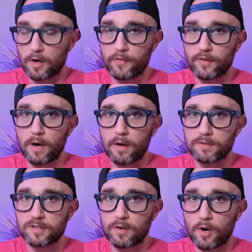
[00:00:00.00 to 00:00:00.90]
few hours
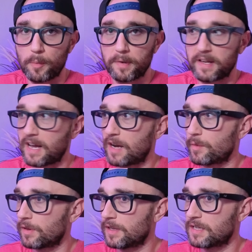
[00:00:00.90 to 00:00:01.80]
ago, OpenAI
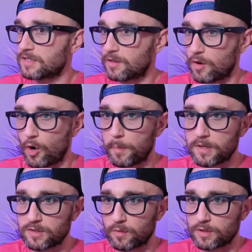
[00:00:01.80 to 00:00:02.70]
released their open source